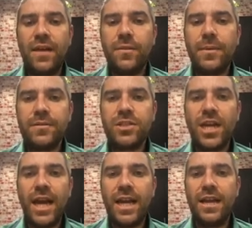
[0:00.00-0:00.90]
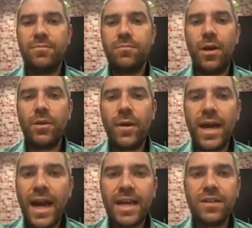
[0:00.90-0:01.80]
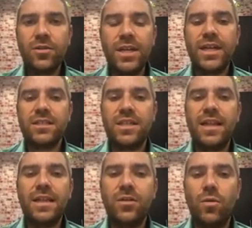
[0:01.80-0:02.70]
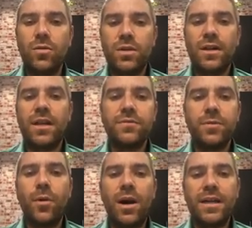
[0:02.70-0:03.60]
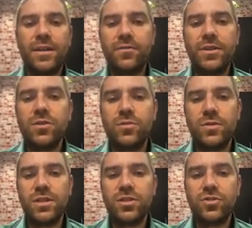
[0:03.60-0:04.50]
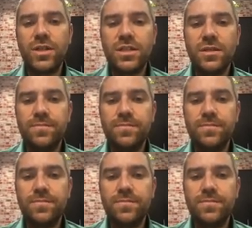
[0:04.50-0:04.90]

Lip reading: a bit of a chat, and by the way, are you looking at selling it all? Because I'd love to buy another rental on the street.